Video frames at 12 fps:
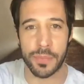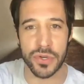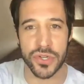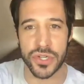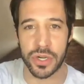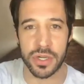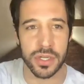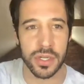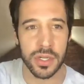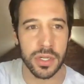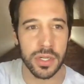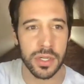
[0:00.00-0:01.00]
your shirt?
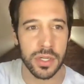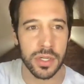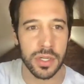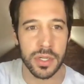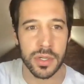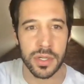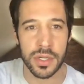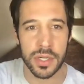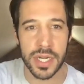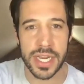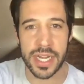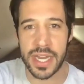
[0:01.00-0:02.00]

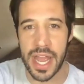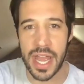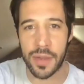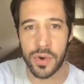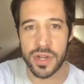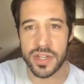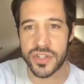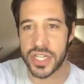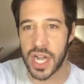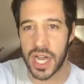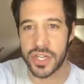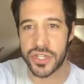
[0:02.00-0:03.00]
Can I get an M? Eh, where is she
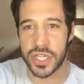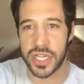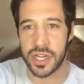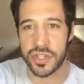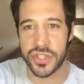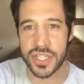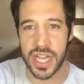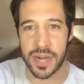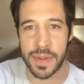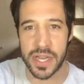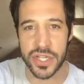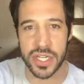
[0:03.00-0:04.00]
gone? Is she here? She's got a
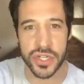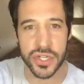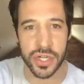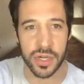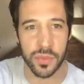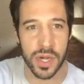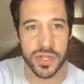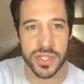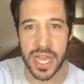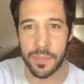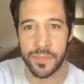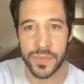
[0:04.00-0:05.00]
Pangea shirt. Where's
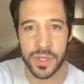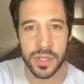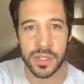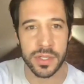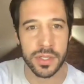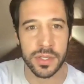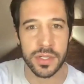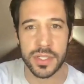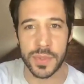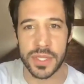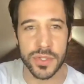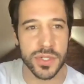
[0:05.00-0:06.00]
M? Do
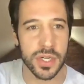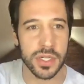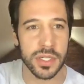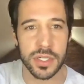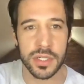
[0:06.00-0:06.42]
we lose her?